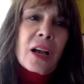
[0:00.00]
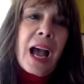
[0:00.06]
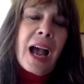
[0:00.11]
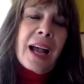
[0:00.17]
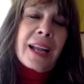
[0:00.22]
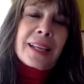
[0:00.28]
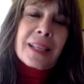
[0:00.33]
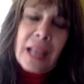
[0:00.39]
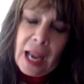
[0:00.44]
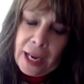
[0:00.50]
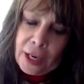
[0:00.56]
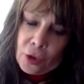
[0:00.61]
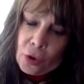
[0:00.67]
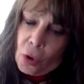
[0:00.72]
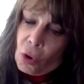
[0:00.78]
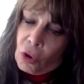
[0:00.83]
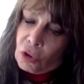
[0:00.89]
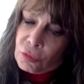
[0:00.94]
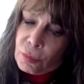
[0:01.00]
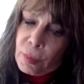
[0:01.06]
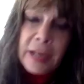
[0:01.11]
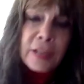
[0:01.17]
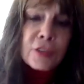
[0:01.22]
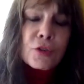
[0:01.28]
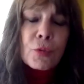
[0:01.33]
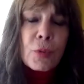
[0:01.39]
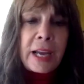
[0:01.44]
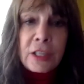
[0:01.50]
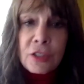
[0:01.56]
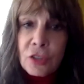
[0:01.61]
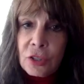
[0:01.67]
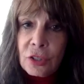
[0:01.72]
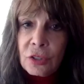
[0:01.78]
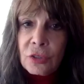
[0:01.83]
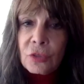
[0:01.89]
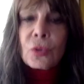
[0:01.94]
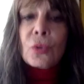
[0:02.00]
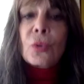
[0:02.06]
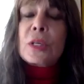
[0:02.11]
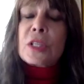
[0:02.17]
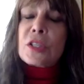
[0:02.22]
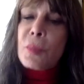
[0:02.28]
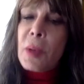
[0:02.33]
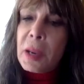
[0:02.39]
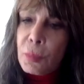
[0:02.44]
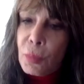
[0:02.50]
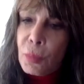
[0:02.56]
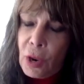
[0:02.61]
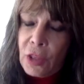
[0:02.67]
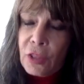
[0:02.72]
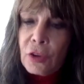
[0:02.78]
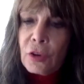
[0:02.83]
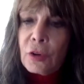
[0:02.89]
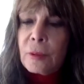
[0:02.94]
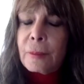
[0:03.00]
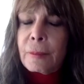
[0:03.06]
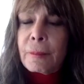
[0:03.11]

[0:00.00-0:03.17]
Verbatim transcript: I, I called my director, who is my brother,